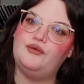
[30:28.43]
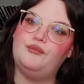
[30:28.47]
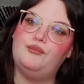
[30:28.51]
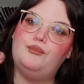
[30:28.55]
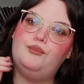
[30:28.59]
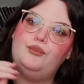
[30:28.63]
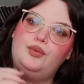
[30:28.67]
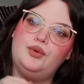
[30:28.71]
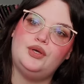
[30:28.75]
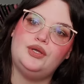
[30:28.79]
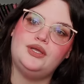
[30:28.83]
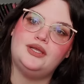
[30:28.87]
The
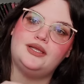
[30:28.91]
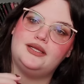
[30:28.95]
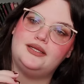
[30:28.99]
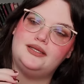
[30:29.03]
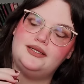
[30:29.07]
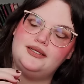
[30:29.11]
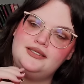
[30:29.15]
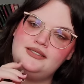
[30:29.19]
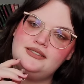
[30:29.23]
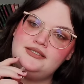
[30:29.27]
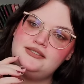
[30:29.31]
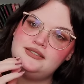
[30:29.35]
book
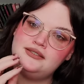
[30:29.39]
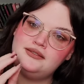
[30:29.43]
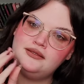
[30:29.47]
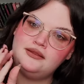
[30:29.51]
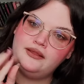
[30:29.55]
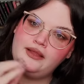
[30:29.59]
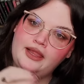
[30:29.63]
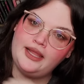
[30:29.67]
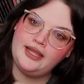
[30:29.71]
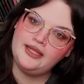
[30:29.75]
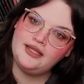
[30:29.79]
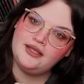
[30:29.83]
is
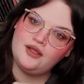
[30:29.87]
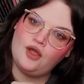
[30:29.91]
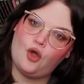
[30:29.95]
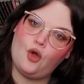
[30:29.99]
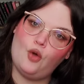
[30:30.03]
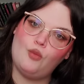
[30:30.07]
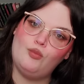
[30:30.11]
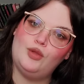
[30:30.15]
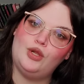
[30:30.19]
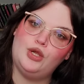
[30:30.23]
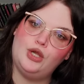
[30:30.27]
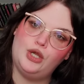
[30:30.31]
like
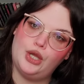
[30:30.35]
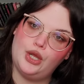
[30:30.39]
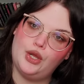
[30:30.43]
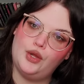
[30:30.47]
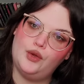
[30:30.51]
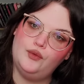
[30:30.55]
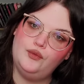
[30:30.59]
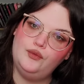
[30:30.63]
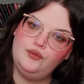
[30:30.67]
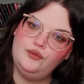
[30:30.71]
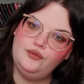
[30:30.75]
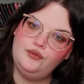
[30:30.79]
Home
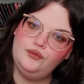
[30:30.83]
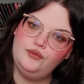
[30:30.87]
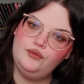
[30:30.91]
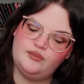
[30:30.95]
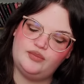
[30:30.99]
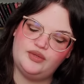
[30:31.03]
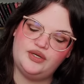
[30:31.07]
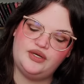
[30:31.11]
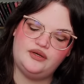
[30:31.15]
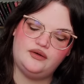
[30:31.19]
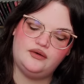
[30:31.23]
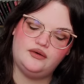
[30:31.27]
Alone,
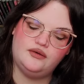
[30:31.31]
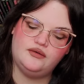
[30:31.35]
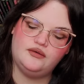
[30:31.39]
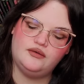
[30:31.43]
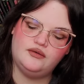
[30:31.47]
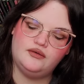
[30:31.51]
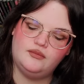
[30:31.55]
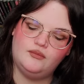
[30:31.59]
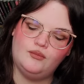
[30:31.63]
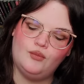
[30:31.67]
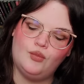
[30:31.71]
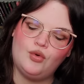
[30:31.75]
but
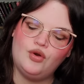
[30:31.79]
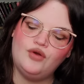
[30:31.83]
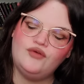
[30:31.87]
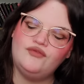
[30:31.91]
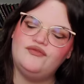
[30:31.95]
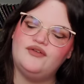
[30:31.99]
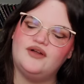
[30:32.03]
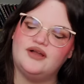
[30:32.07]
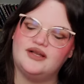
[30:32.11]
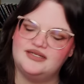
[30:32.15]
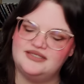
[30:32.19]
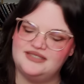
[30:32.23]
more
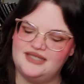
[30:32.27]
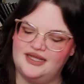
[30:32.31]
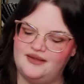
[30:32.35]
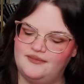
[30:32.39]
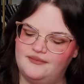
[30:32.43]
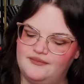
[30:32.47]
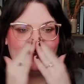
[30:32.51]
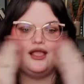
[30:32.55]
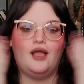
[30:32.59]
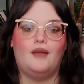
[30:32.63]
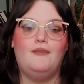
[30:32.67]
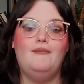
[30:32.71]
fucked up.
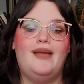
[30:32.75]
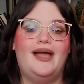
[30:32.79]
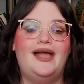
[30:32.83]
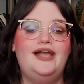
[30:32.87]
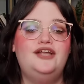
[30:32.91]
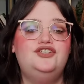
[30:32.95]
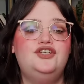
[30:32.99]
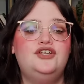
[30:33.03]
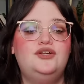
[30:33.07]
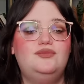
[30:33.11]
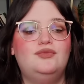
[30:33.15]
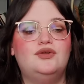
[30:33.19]
Like,
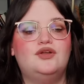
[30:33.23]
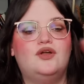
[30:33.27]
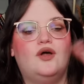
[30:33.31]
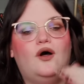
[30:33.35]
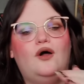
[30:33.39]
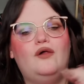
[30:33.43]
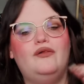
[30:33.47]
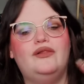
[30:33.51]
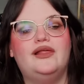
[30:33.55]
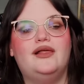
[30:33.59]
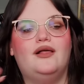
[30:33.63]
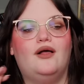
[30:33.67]
imagine
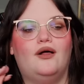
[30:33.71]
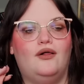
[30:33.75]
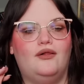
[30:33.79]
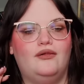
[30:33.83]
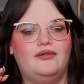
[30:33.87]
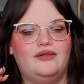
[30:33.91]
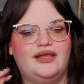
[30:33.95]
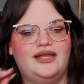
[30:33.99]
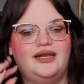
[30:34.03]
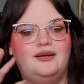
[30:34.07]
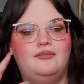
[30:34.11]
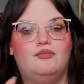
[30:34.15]
Macaulay
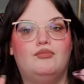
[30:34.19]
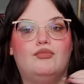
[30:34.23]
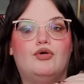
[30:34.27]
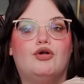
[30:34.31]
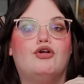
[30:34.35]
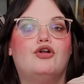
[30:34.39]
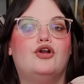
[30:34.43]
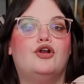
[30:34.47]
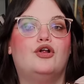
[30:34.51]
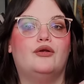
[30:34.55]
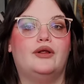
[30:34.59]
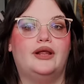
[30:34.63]
Culkin
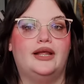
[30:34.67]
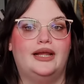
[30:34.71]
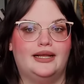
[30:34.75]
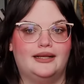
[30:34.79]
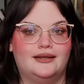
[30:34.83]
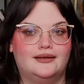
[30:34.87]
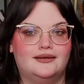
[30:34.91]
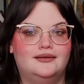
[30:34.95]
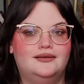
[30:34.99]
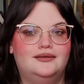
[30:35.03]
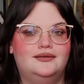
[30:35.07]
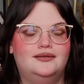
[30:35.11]

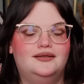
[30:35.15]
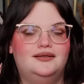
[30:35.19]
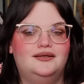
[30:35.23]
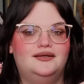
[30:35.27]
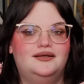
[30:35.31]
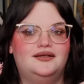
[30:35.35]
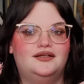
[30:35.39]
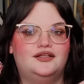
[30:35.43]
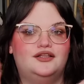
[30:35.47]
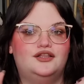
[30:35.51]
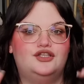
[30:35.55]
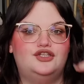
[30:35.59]
murdering
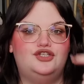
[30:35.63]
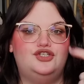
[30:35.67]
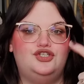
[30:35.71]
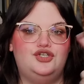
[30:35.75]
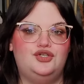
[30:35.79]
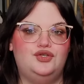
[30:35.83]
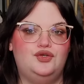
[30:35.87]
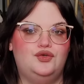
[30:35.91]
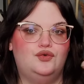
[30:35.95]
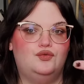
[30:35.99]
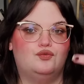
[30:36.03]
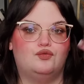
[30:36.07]
the
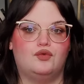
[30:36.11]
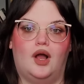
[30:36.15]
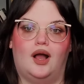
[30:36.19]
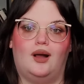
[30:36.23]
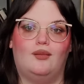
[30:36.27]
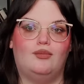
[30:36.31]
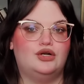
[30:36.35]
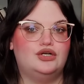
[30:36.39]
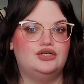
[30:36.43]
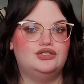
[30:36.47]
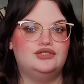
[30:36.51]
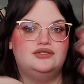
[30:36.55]
two
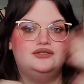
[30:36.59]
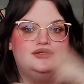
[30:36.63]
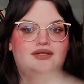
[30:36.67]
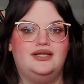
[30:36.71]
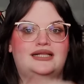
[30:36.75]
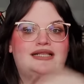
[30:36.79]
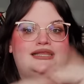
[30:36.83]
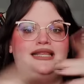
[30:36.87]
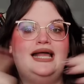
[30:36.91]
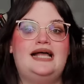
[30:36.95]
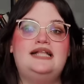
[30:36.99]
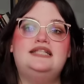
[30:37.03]
robbers.
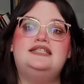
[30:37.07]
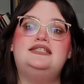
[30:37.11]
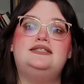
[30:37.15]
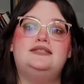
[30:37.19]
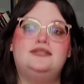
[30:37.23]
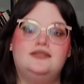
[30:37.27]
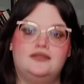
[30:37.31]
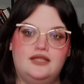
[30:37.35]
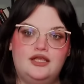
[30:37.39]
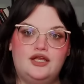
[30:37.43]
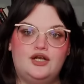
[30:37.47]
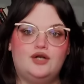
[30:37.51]
Like,
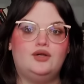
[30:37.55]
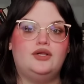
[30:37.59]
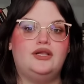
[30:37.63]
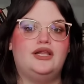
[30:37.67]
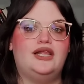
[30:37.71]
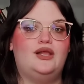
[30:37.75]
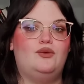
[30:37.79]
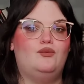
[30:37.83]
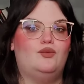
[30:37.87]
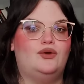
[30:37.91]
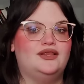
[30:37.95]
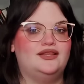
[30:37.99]
that's
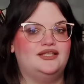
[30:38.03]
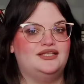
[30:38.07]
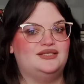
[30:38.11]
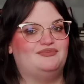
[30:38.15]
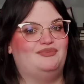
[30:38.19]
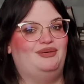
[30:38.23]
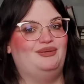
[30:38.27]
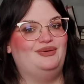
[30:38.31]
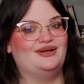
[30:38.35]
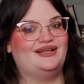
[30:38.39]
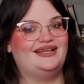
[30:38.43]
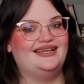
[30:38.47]
literally what this
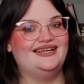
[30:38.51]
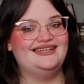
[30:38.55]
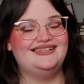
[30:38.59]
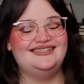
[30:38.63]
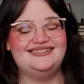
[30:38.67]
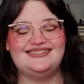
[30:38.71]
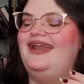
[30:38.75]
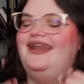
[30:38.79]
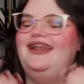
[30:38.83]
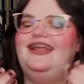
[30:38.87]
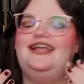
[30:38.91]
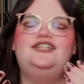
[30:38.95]
book
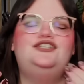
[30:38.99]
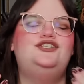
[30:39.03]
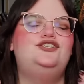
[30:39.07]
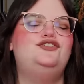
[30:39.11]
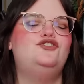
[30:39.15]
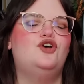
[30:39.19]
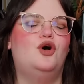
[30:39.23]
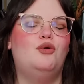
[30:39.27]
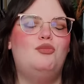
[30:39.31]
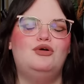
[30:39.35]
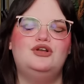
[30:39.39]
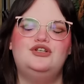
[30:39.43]
is. And it's
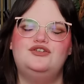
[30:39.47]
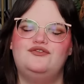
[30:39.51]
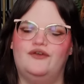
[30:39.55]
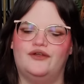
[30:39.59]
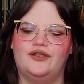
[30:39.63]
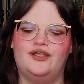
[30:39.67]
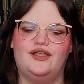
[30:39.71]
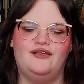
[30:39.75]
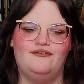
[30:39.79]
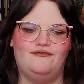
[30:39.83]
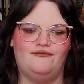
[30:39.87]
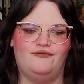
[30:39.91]
so much
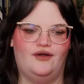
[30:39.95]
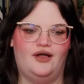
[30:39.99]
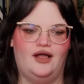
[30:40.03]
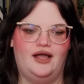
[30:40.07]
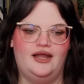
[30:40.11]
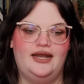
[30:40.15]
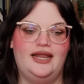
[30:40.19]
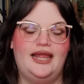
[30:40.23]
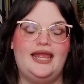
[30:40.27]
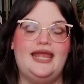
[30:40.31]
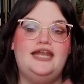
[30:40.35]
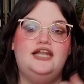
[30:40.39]
fucking
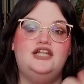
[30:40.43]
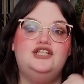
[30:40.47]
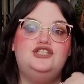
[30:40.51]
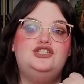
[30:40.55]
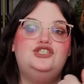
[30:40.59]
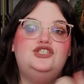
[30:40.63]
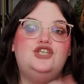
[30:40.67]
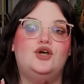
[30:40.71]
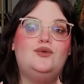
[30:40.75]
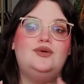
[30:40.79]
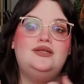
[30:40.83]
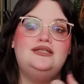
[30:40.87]
fun, and it's
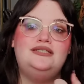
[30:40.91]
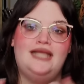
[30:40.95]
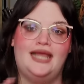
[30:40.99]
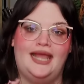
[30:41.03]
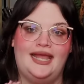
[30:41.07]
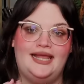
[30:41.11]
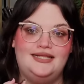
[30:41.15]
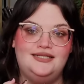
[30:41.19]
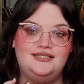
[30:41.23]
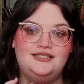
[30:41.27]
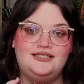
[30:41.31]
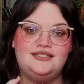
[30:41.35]
so
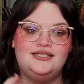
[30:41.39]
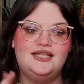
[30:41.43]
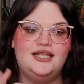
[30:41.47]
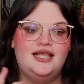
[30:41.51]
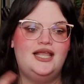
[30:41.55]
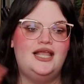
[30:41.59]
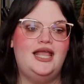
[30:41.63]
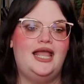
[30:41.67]
intense,